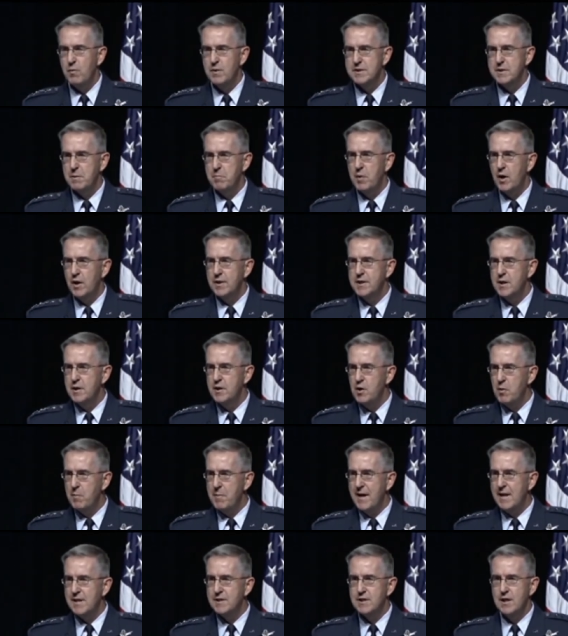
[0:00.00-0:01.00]
But it was a
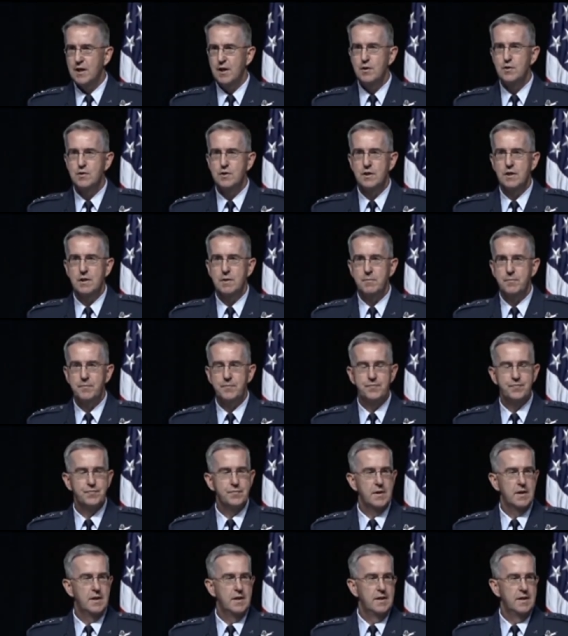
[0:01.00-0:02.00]
multi domain solution
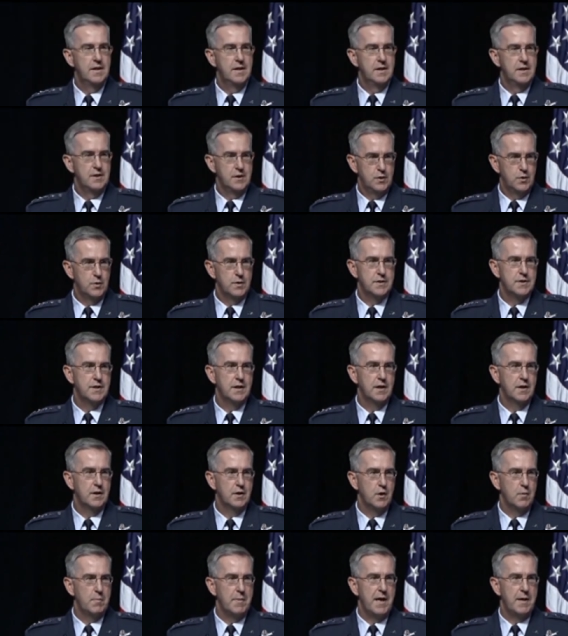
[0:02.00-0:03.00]
to a
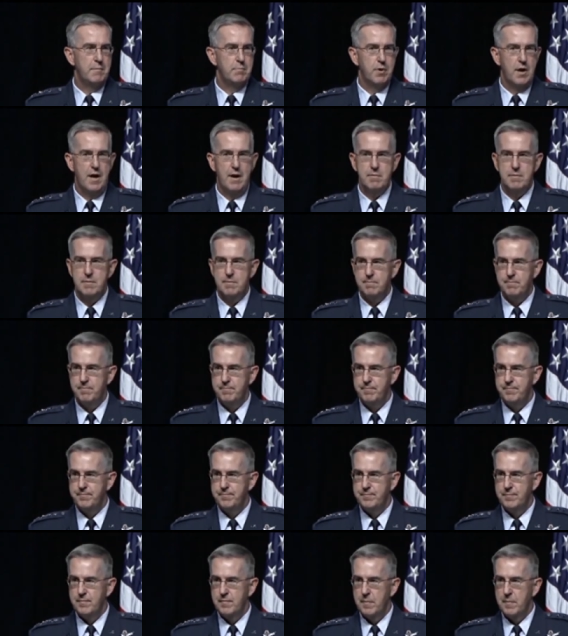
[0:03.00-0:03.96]
single domain problem.